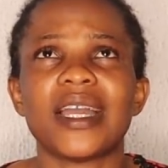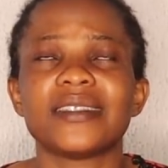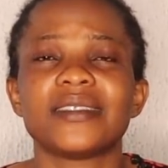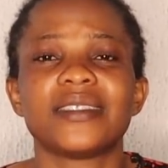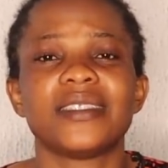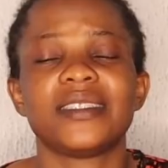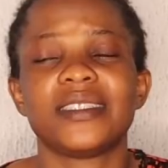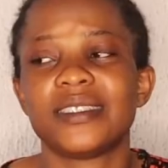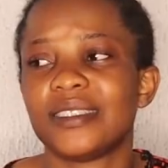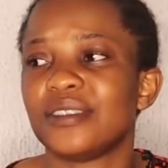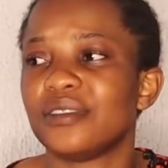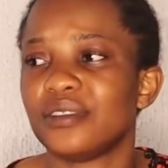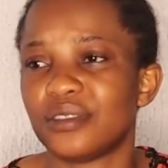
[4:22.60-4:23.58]
you see
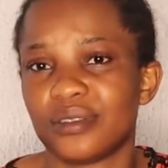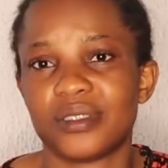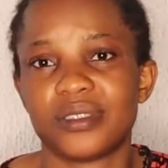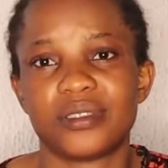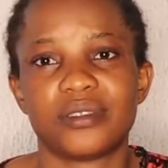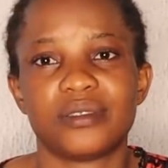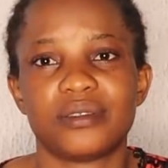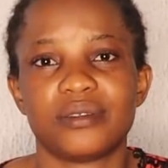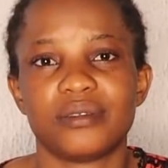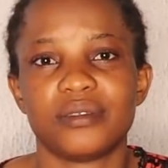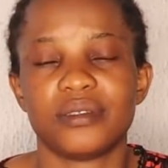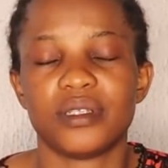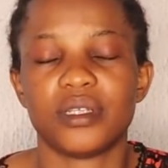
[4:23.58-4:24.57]
this is
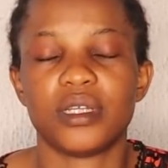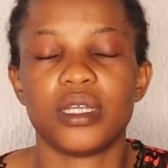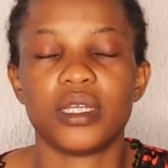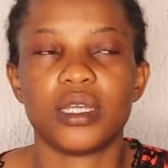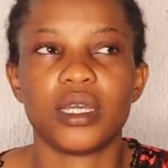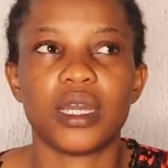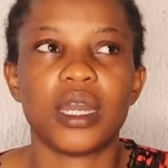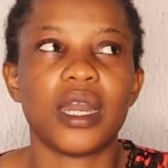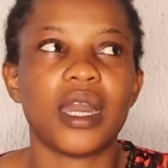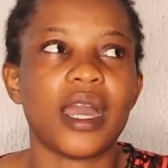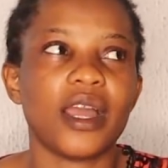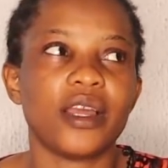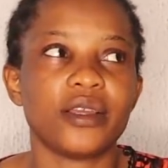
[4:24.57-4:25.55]
just
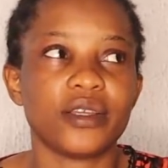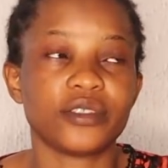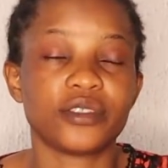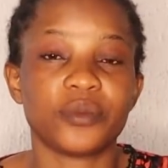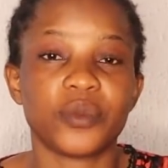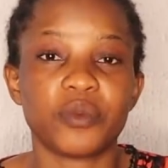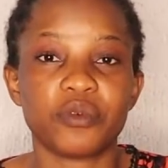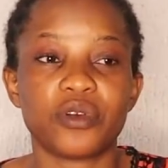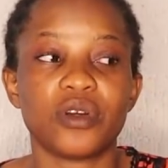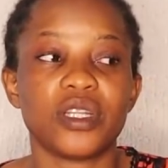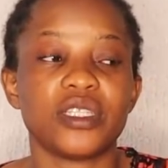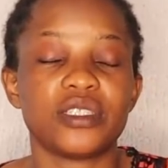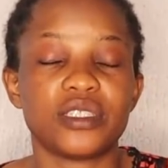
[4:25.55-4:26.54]
uh, I, some people
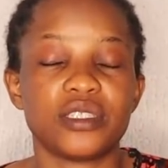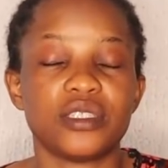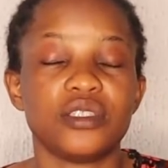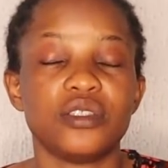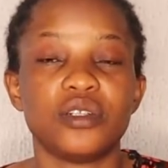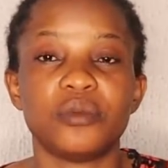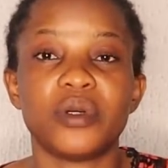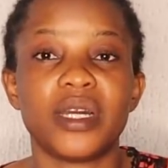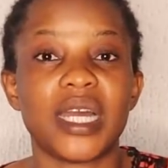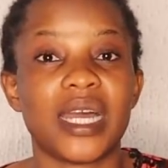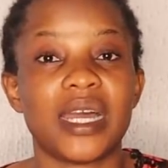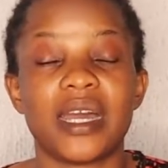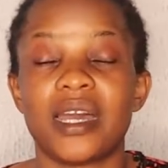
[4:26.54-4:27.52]
call it
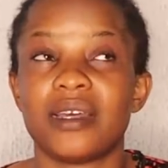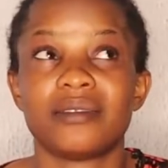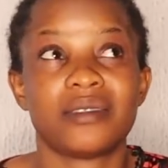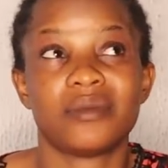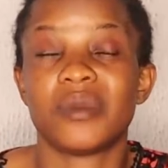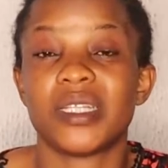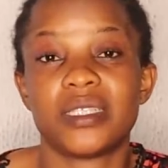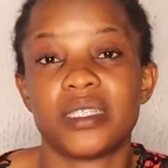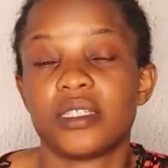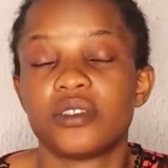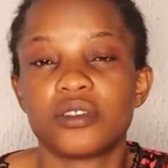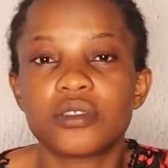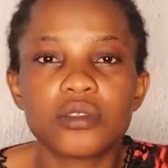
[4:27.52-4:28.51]
normal
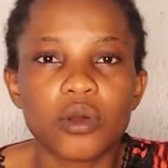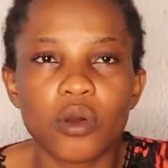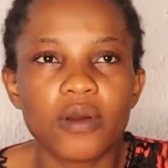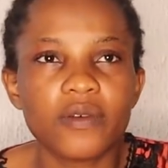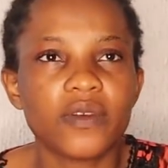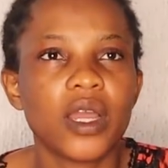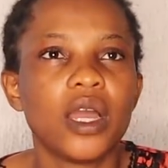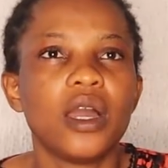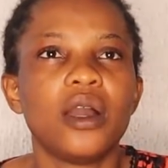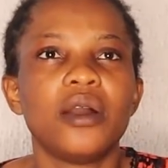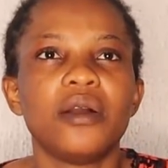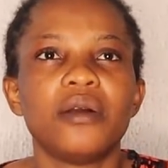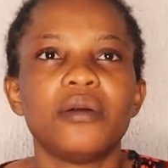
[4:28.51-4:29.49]
asthmatic stuff
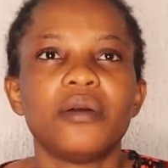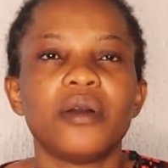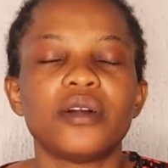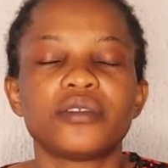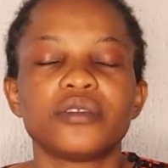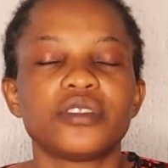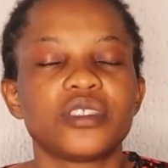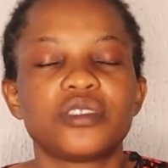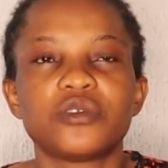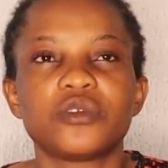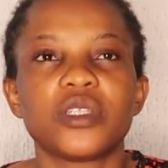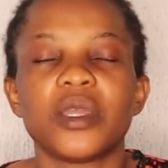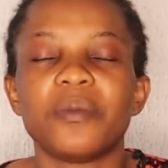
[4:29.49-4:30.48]
so
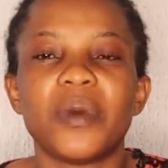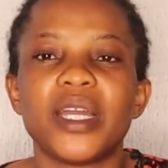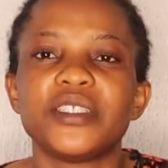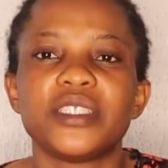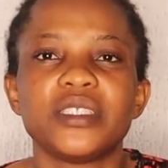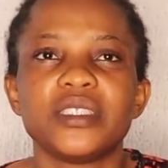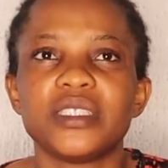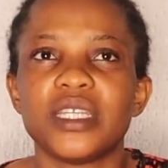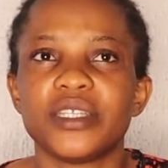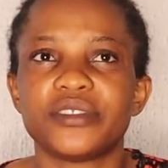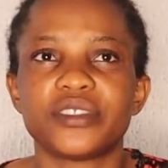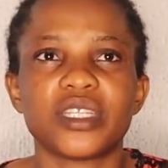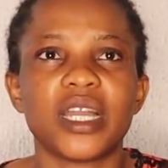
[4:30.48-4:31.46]
just imagine
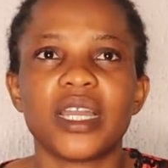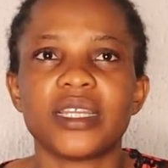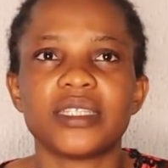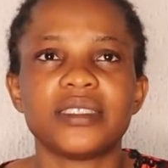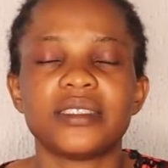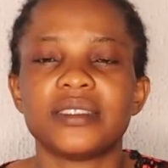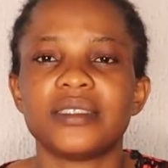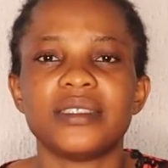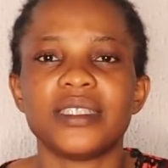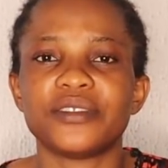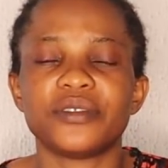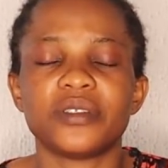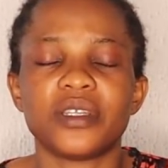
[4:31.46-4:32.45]
a child,
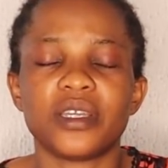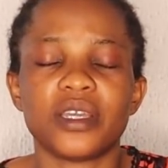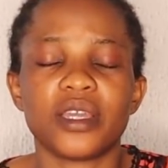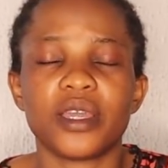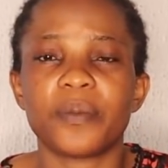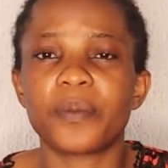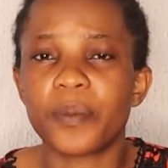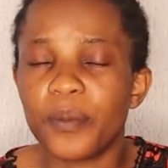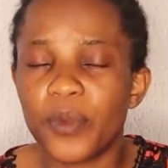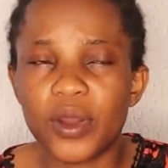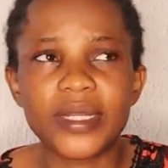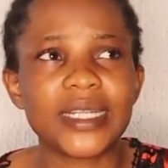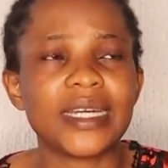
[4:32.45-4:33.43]
a, a,
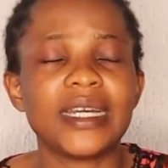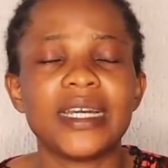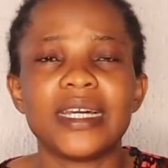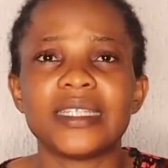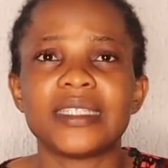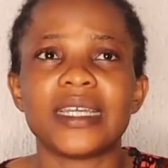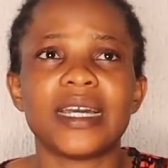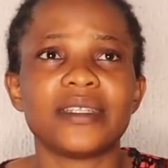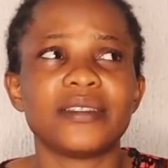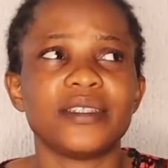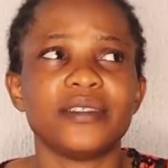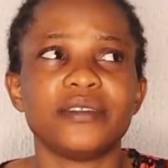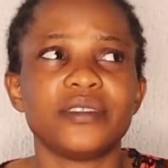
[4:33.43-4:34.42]
mother
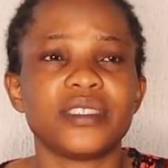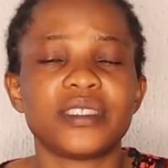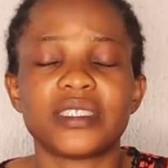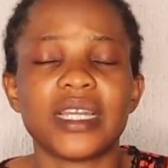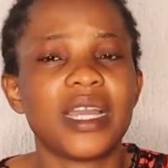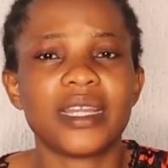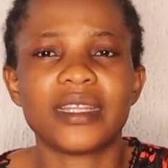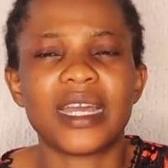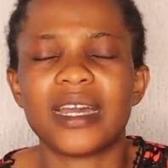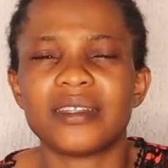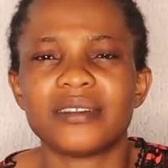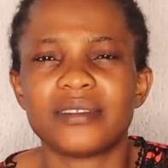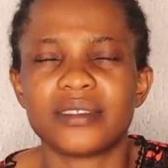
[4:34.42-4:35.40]
that the, the child
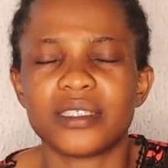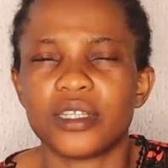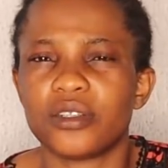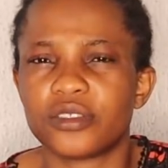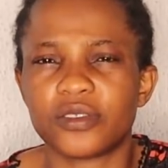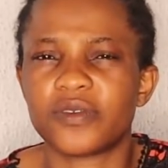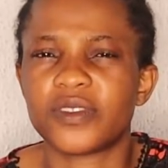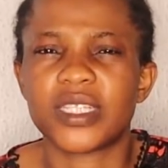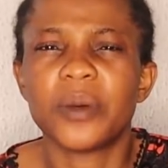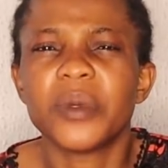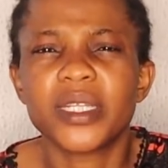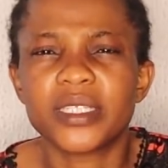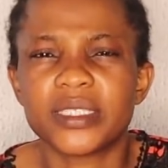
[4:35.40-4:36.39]
has a lot of
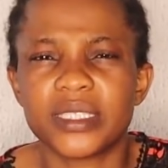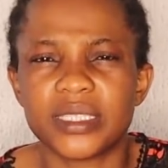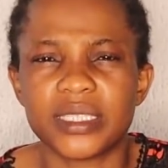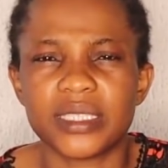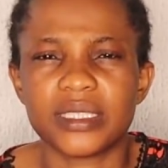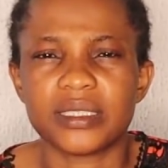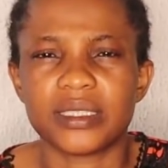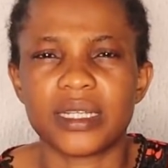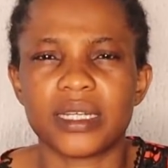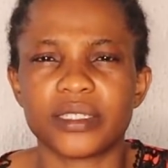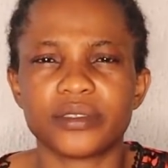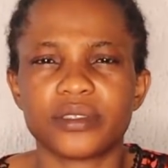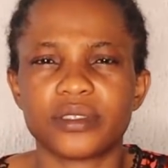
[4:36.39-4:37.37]
terminal disease
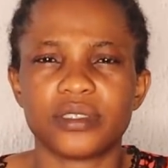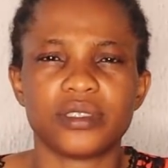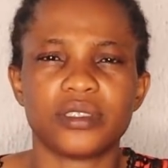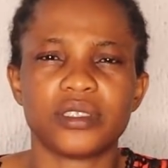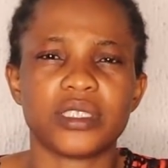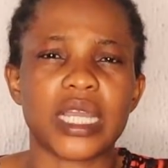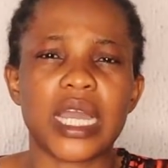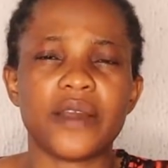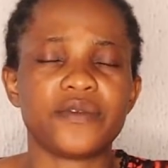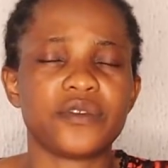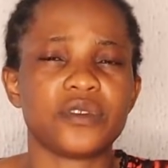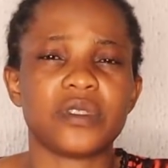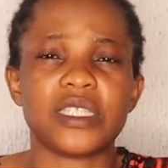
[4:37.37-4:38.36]
that she
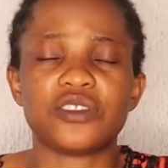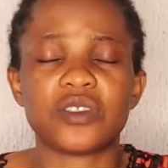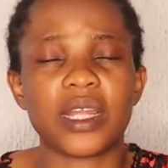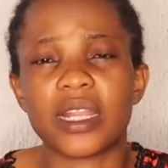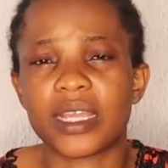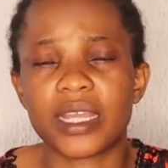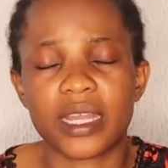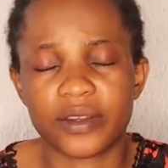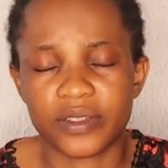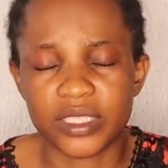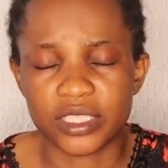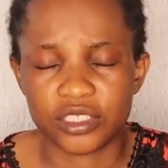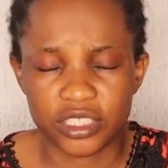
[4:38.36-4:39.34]
have to literally
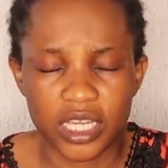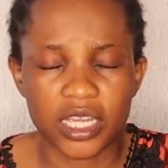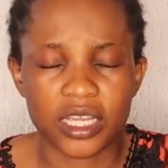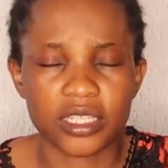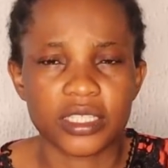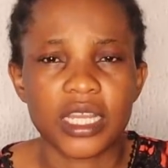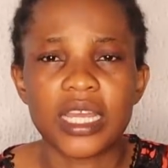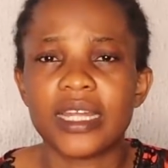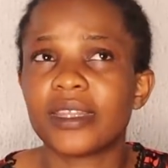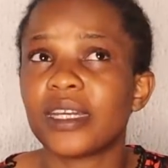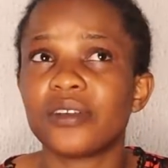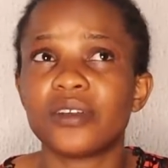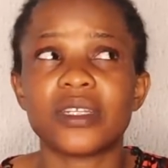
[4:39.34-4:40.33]
carry the child.
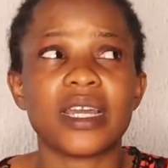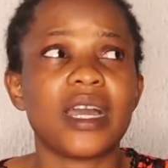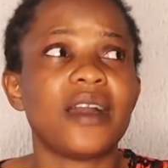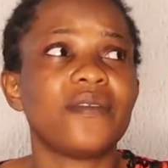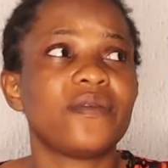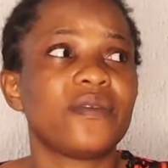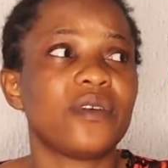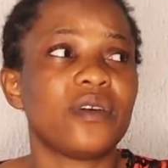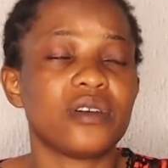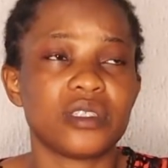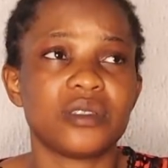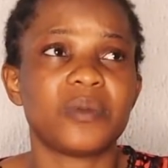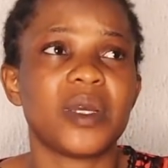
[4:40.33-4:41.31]
Thank God I have
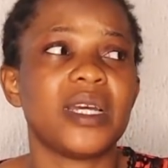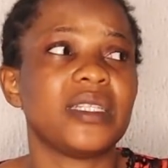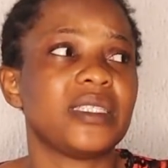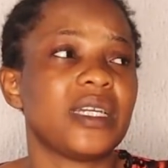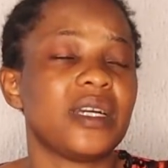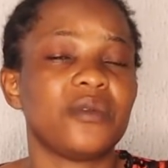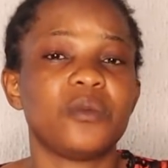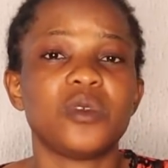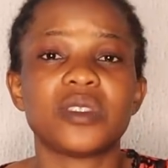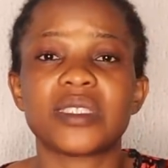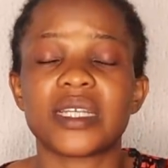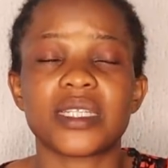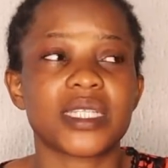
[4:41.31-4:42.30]
husband that
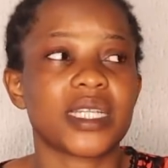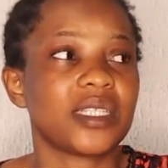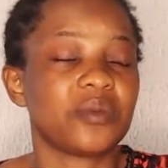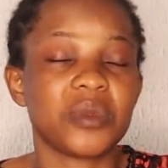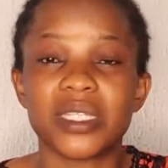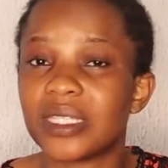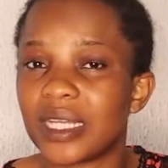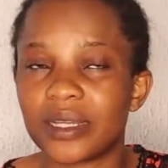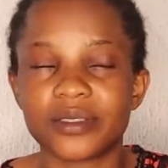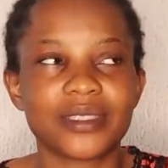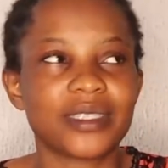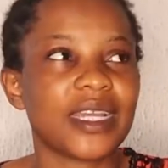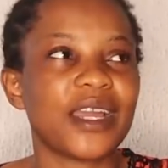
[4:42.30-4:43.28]
most times at
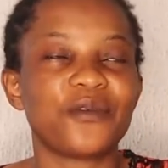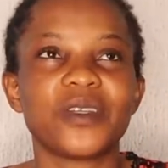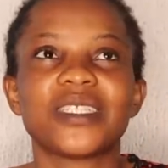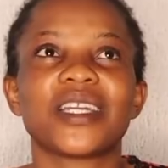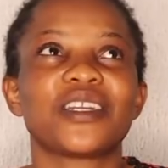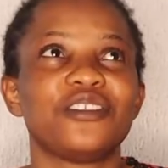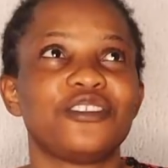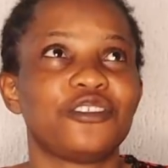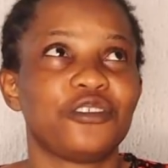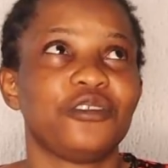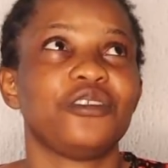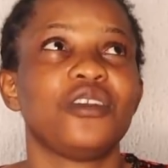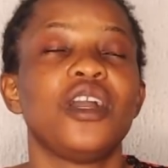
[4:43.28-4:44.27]
midnight. See, I wish I can show
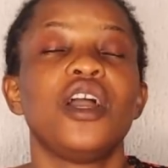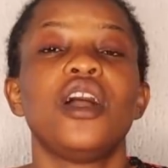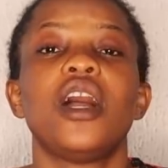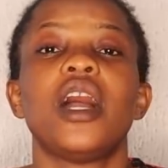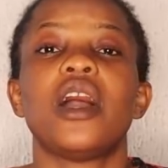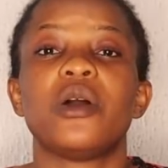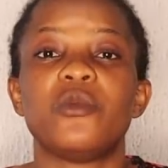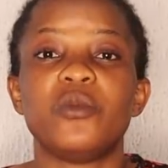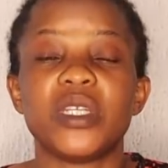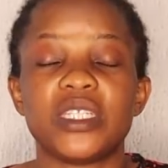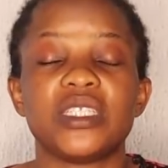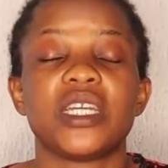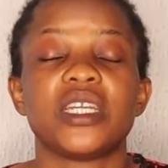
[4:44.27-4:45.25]
you our
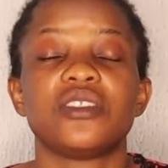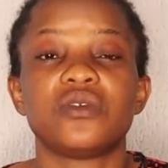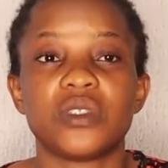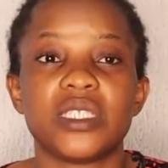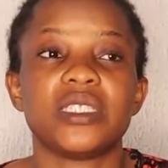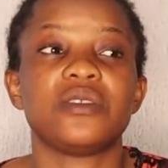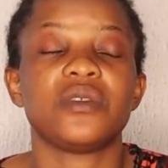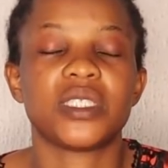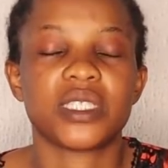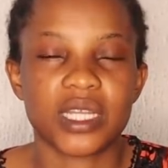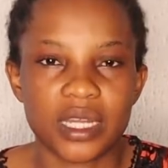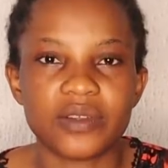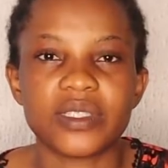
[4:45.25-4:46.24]
midnight routine
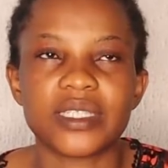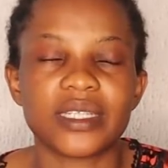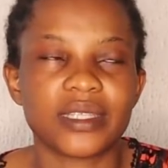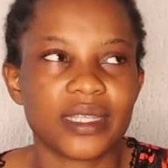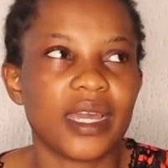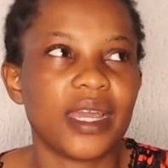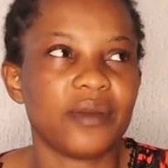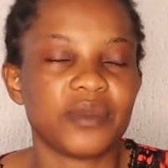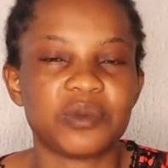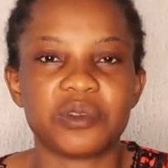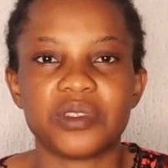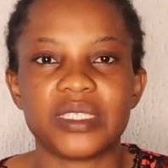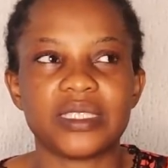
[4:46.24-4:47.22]
with Caris at
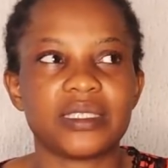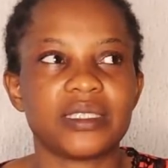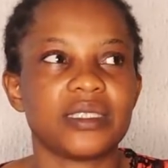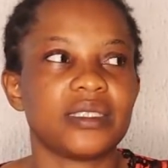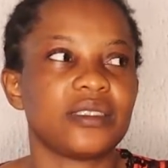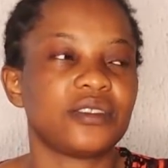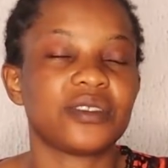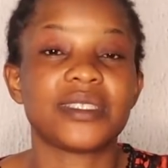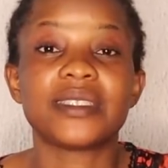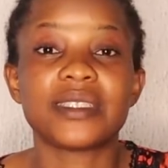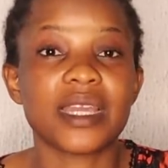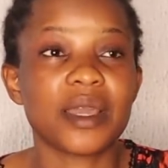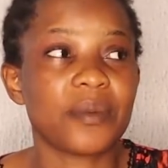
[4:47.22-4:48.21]
times, but this is
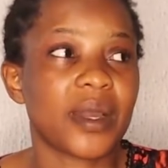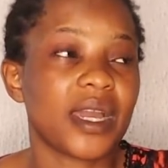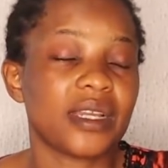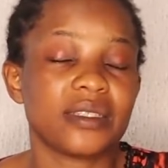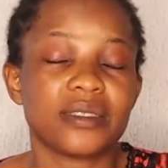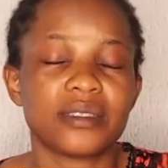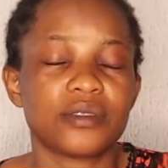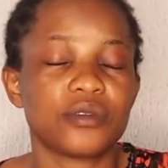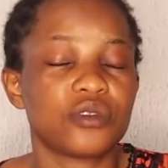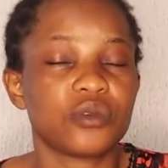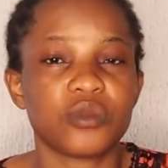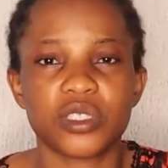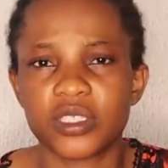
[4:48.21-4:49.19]
just TMI. It's
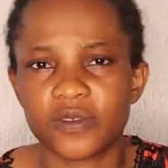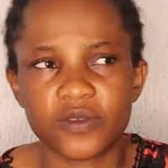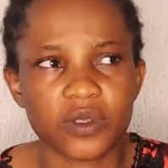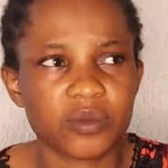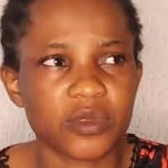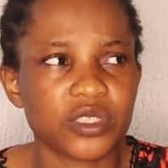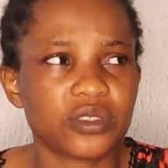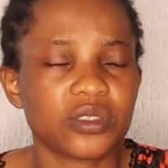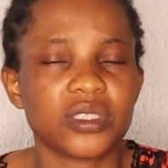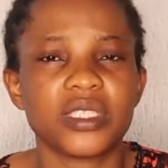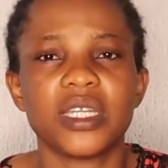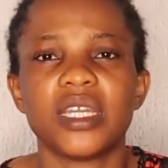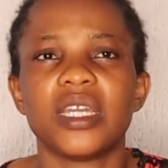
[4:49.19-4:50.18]
too much
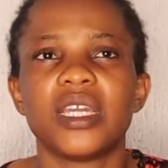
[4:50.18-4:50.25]
information.